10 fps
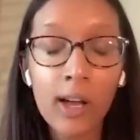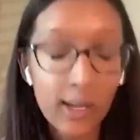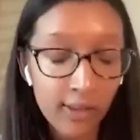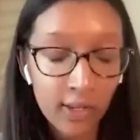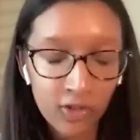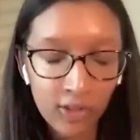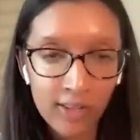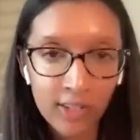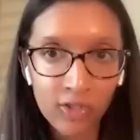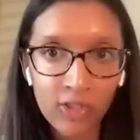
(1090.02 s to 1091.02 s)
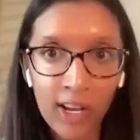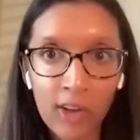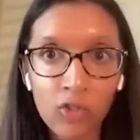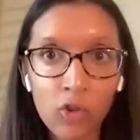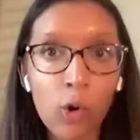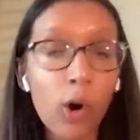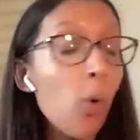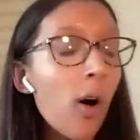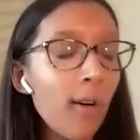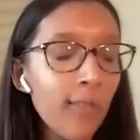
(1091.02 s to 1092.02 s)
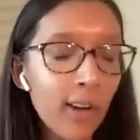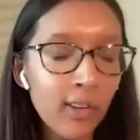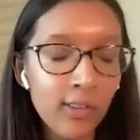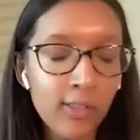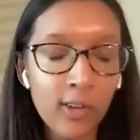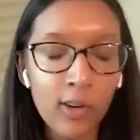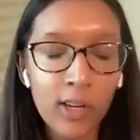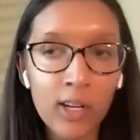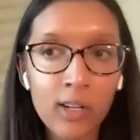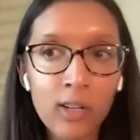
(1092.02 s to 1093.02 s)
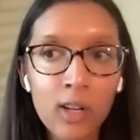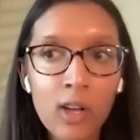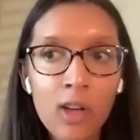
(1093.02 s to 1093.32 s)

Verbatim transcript: a centralized exchange or a qualified custodian.